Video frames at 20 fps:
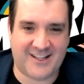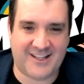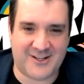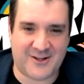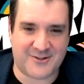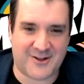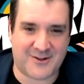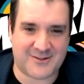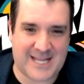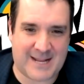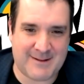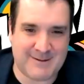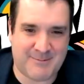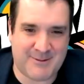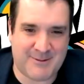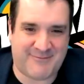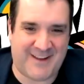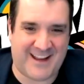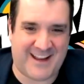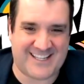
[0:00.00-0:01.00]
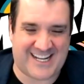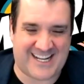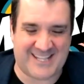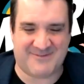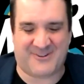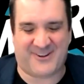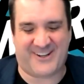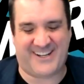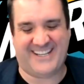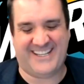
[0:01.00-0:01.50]
No, no time to put the face on in the
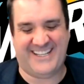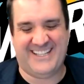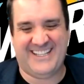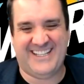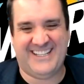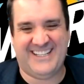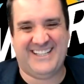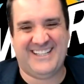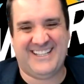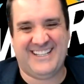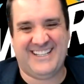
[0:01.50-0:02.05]
morning. I